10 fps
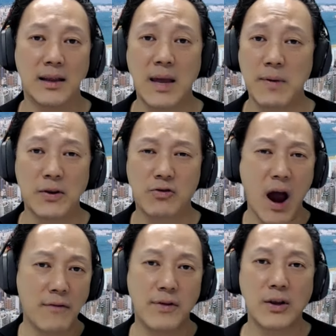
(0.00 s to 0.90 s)
they've been
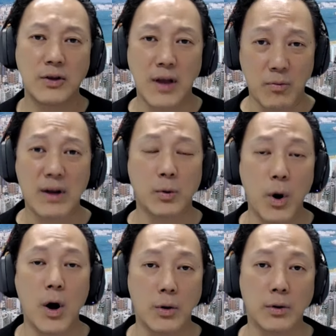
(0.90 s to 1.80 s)
traveling around the
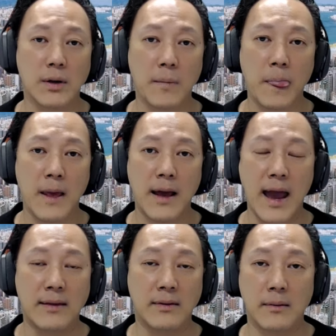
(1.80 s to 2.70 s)
world,
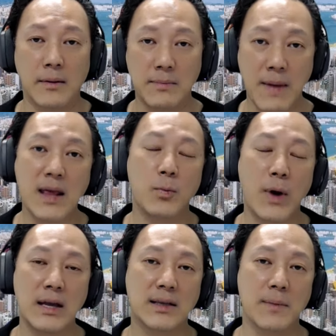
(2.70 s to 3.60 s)
and in many
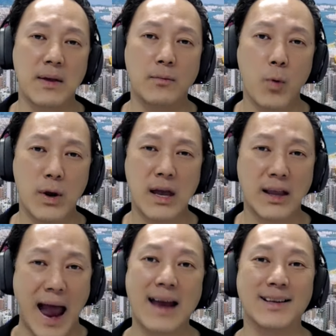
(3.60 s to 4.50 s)
ways they've been working
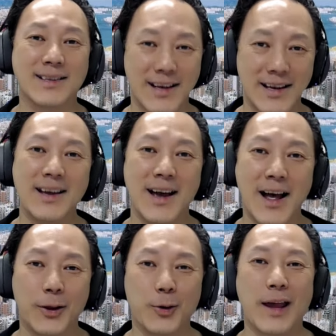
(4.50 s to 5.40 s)
tirelessly
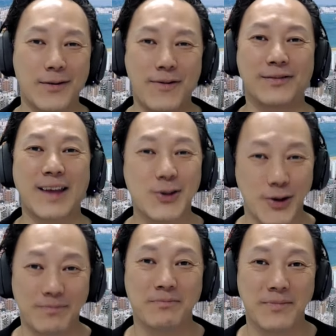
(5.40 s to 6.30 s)
to lay the
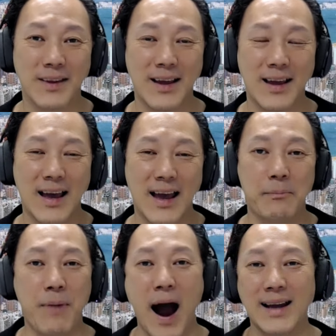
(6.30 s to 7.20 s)
foundation.
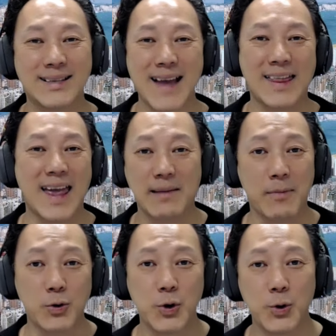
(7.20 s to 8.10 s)
And by signing
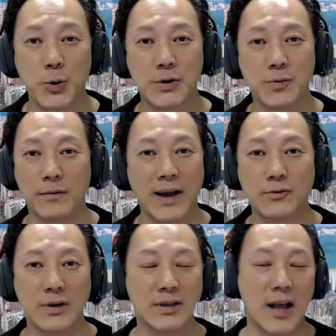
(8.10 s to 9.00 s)
MOUs with
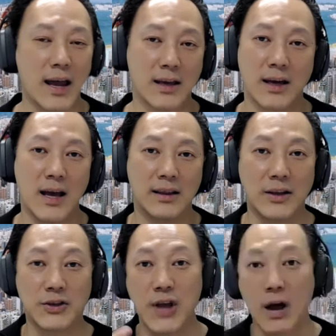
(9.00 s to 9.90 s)
countries like
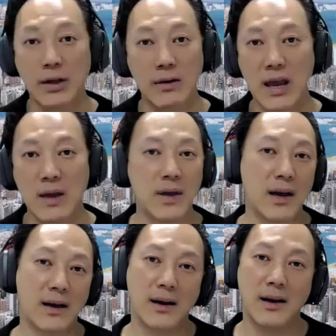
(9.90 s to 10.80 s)
Saudi
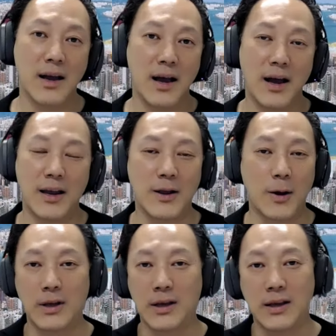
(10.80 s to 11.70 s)
Arabia, you
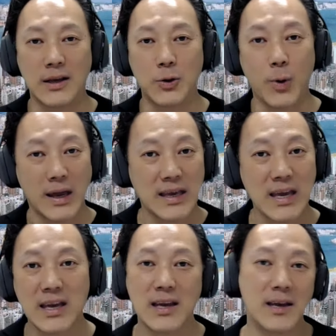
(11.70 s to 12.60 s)
know, the, the
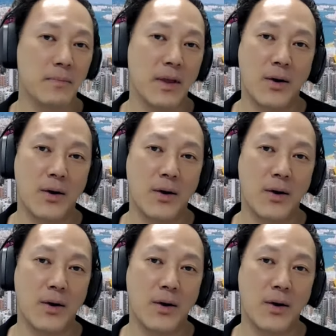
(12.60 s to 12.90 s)
UAE,